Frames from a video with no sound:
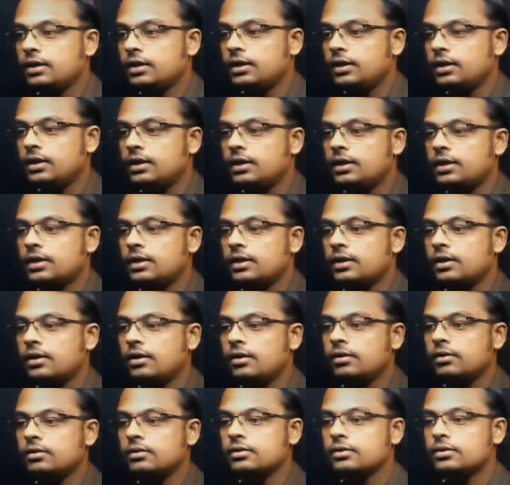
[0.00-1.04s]

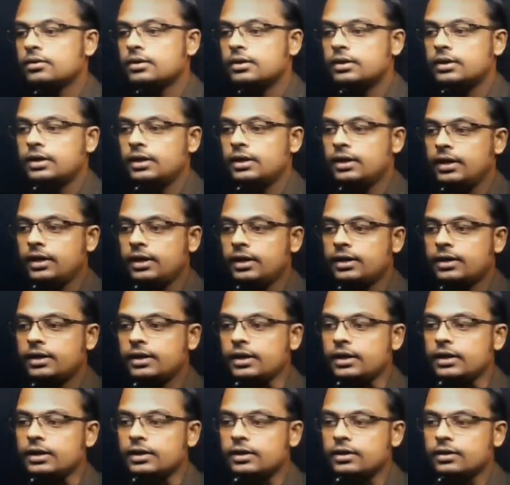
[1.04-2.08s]
integral
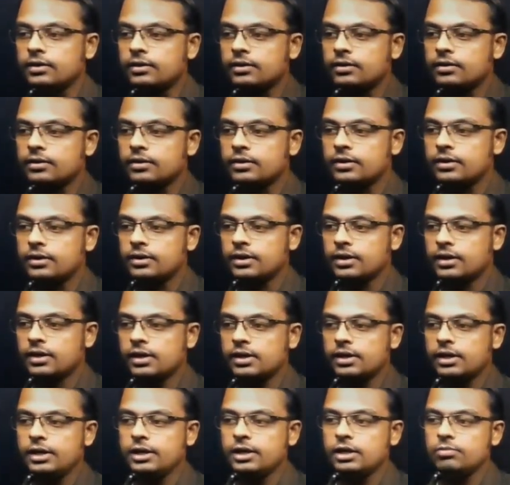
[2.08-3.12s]
dt, integral
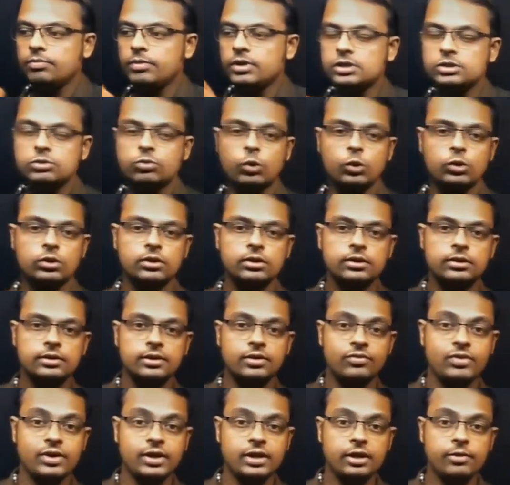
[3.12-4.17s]
dt means what? The
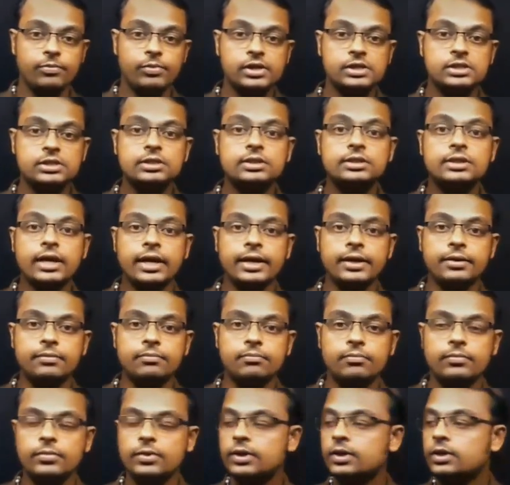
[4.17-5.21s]
variable is
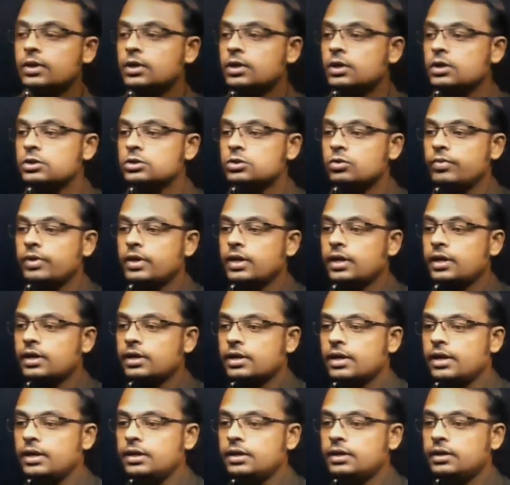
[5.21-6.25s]
time. So we can
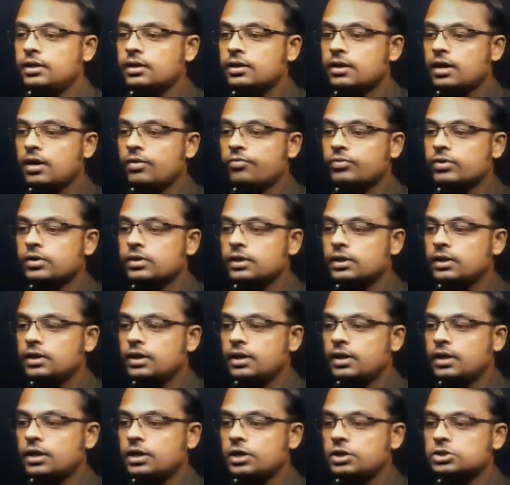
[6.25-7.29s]
write here after the
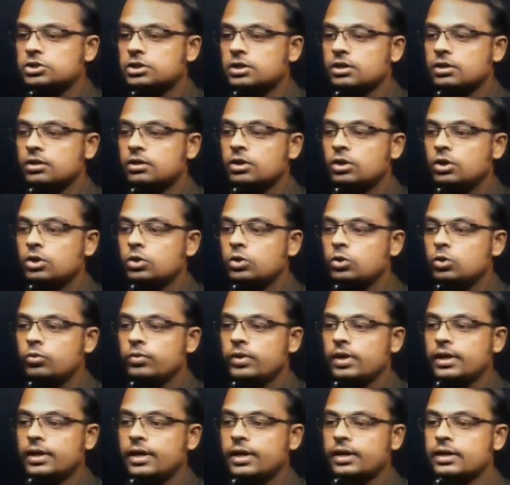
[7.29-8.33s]
integration, you
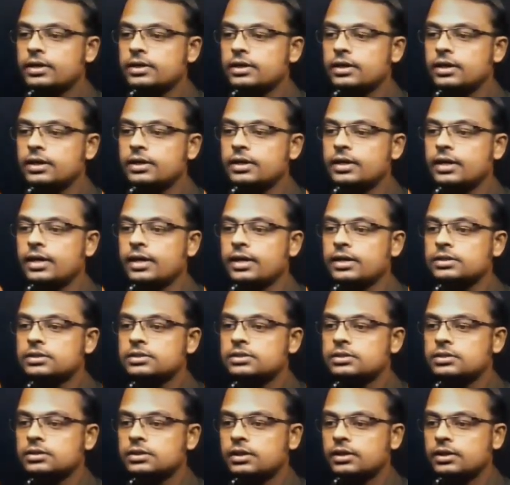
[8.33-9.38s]
will get it
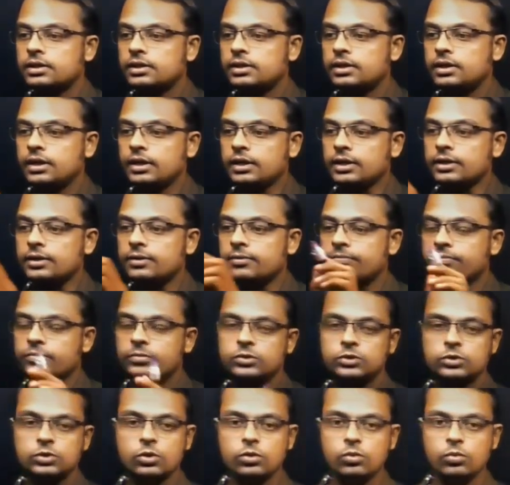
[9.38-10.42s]
as t.
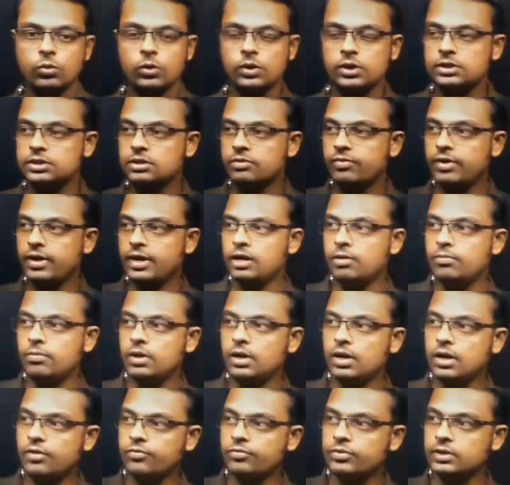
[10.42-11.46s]
So what is a
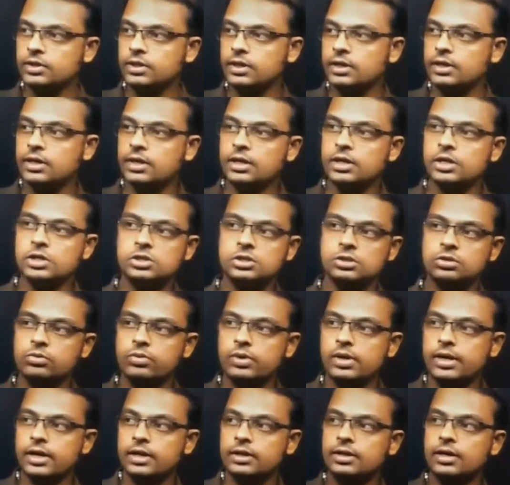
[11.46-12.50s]
variable? After the integration, you will
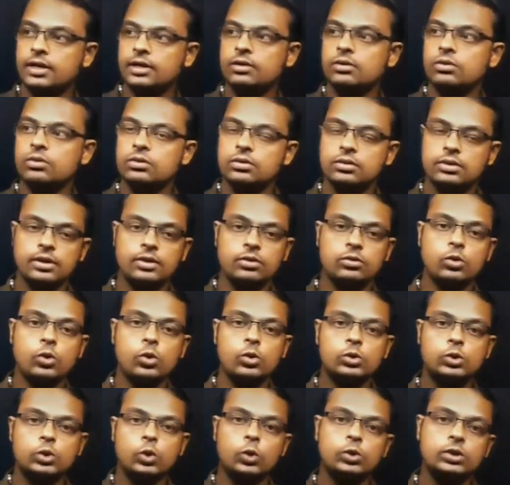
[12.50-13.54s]
get that the
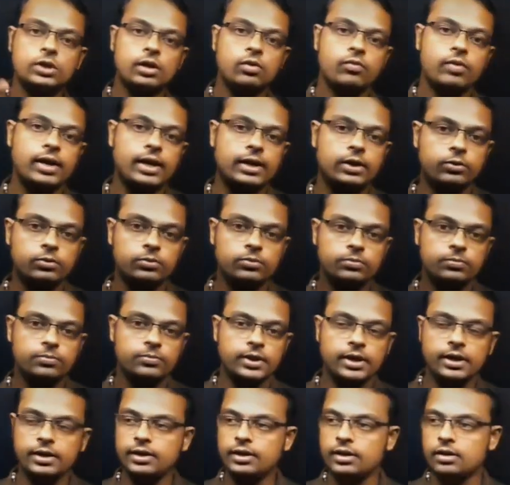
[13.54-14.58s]
total value,
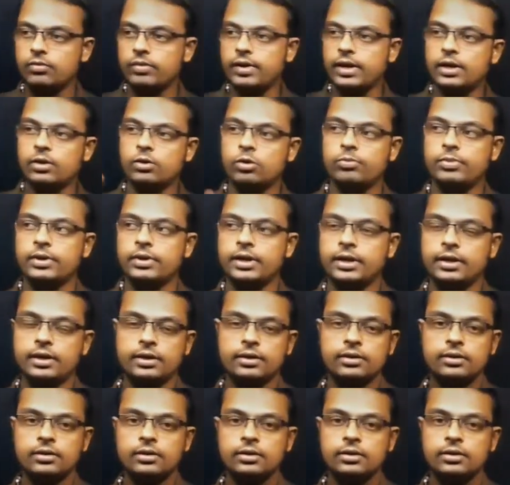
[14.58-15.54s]
the entire value you will be getting.